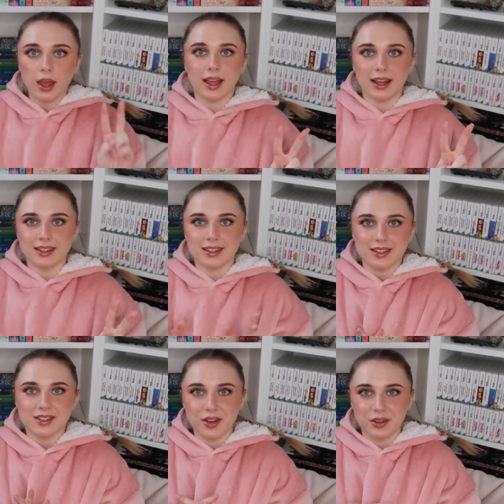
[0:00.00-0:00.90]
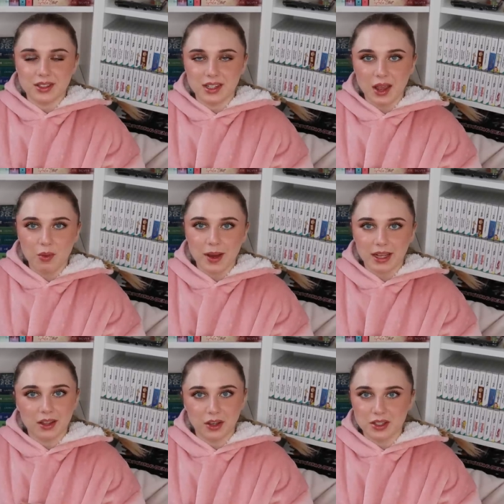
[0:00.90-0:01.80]
Hey guys, so today we're back
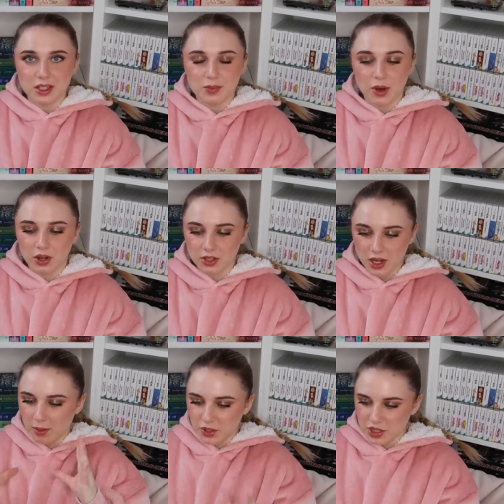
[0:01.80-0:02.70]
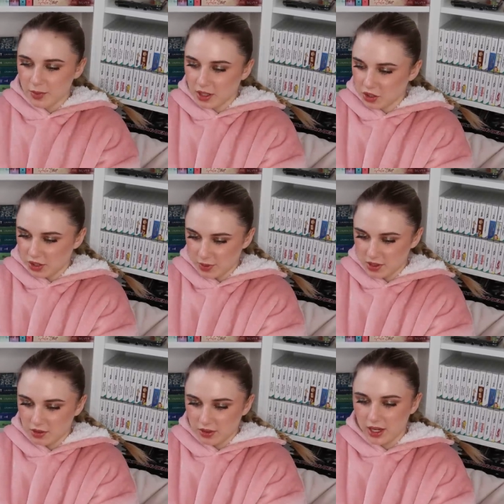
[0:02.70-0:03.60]
in the cozy spot. I'm just making sure I'm
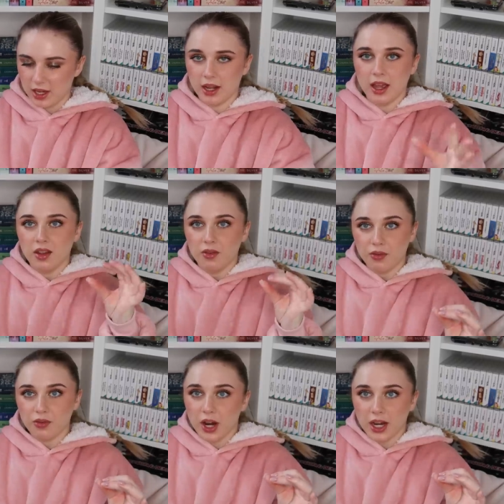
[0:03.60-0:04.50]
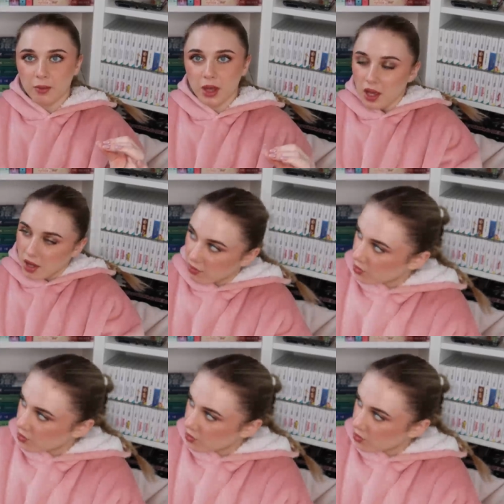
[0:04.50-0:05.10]
still in frame. I've